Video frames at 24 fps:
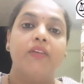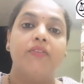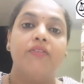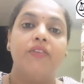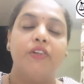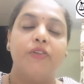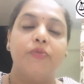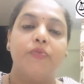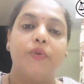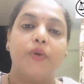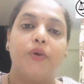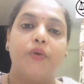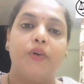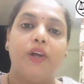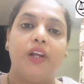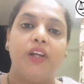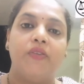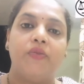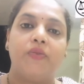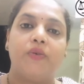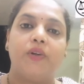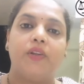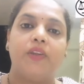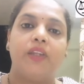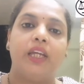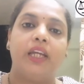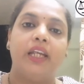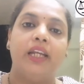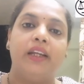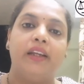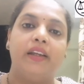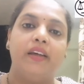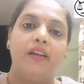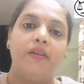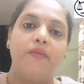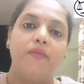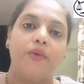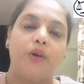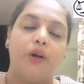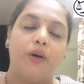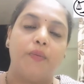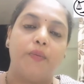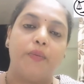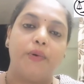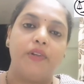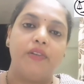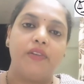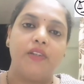which provides for the interim
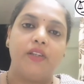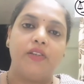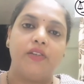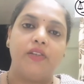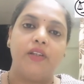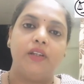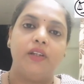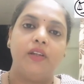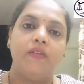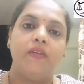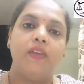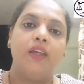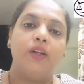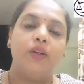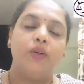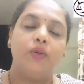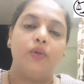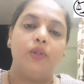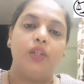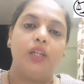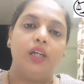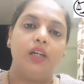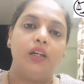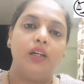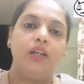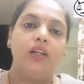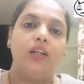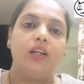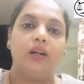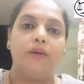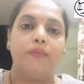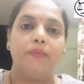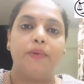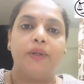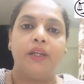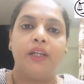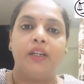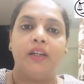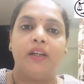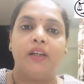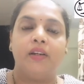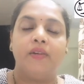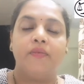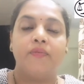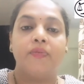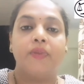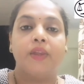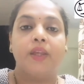compensation to the
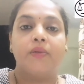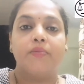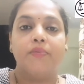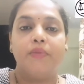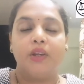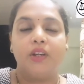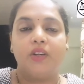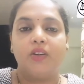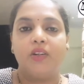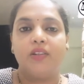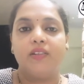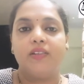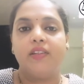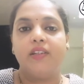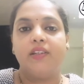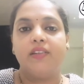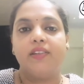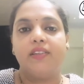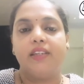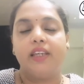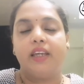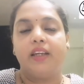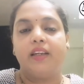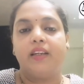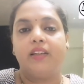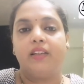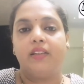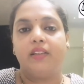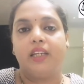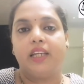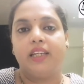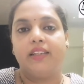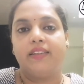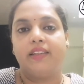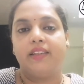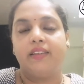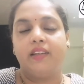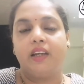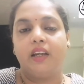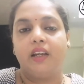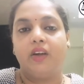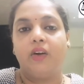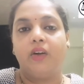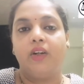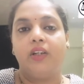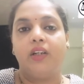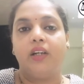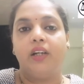complainant, because these cases are
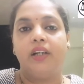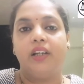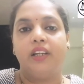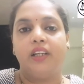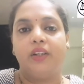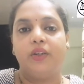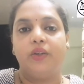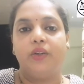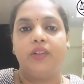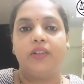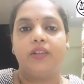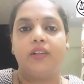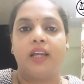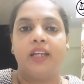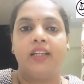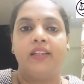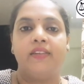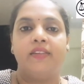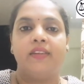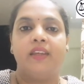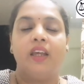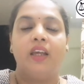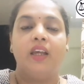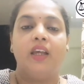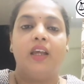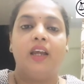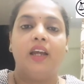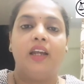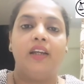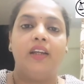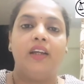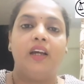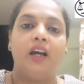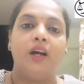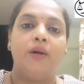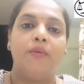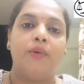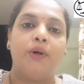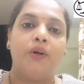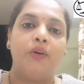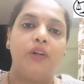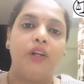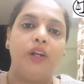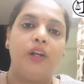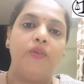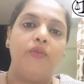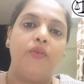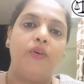on continuous rise and the
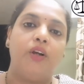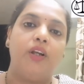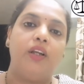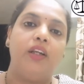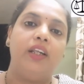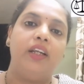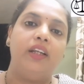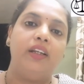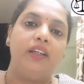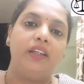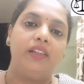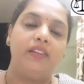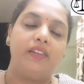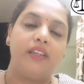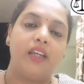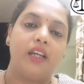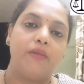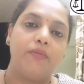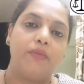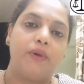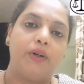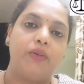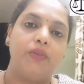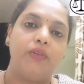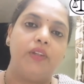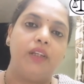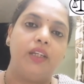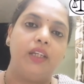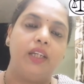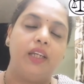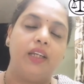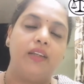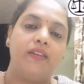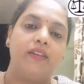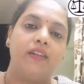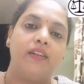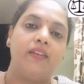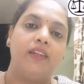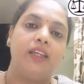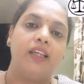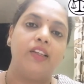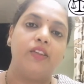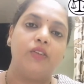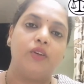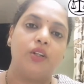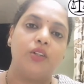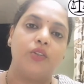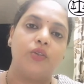amount involved in the check bouncing cases
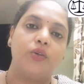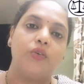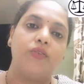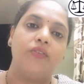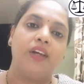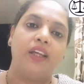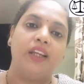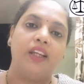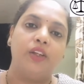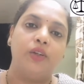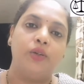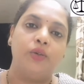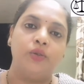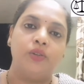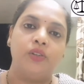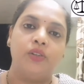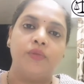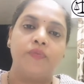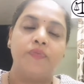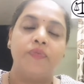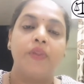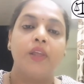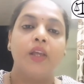is also very huge.